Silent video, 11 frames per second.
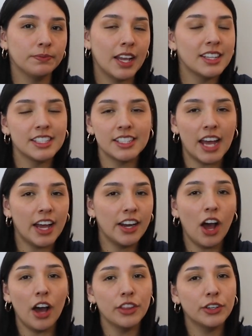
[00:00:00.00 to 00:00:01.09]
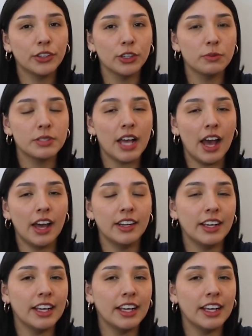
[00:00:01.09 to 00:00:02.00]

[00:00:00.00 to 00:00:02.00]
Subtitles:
Instead, other groups had